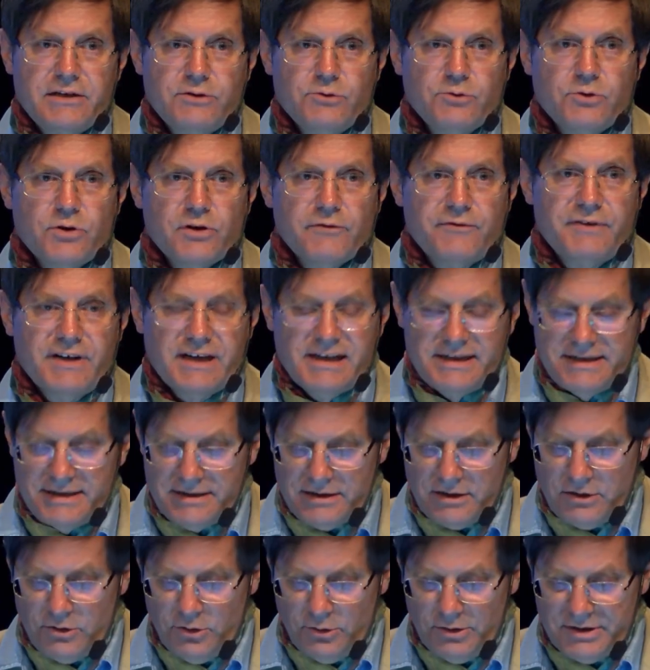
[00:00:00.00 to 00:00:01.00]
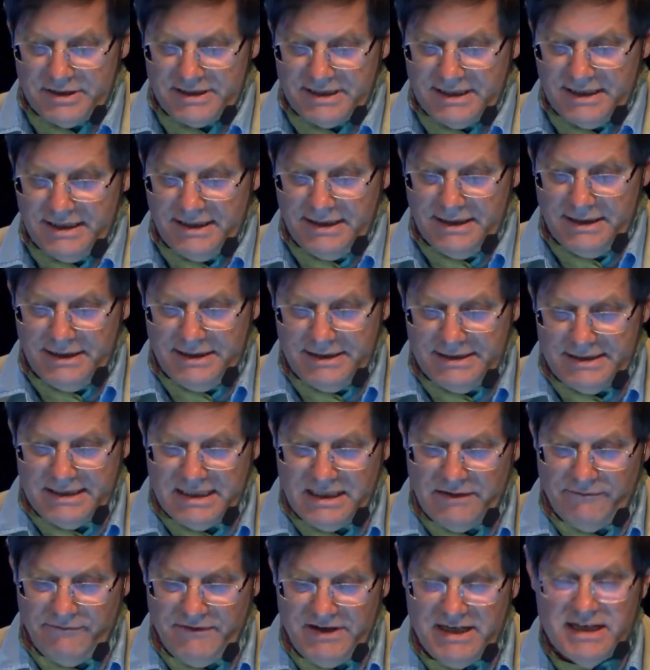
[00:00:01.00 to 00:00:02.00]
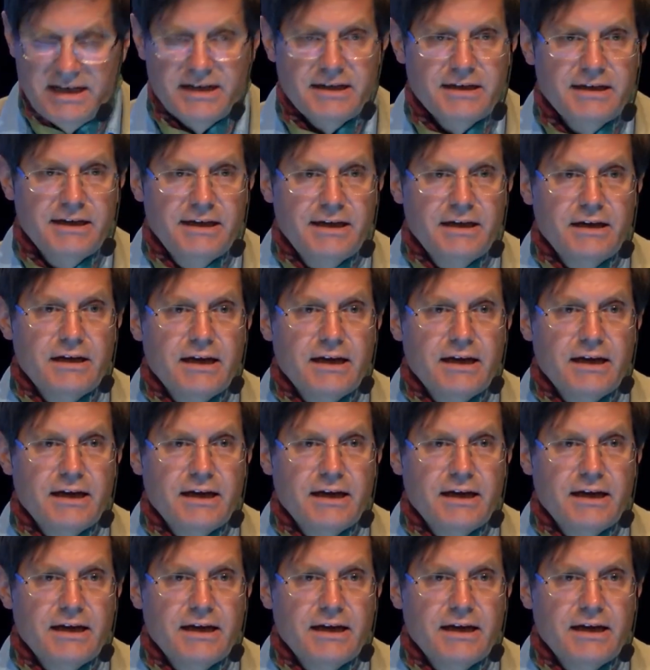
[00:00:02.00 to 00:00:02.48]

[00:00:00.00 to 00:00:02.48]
neutrophils caused a severe